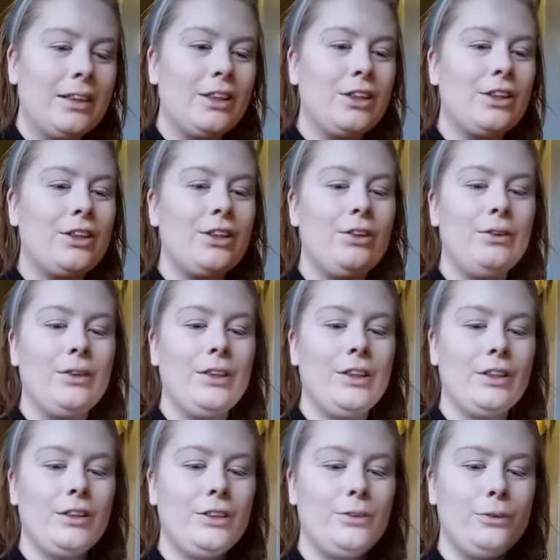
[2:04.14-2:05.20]
so
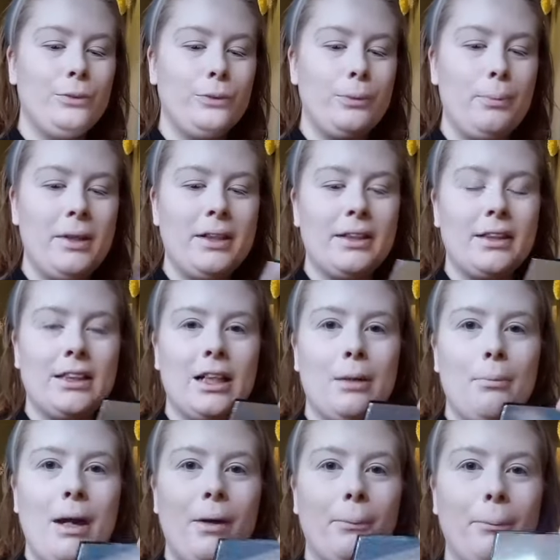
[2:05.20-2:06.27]
good. I don't want all the bits to
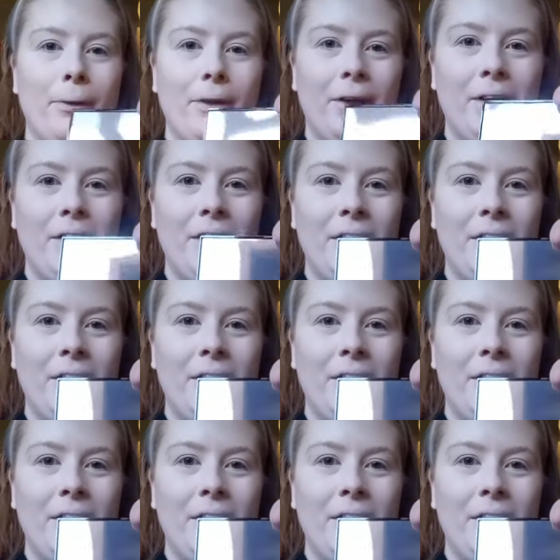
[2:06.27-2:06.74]
come out, but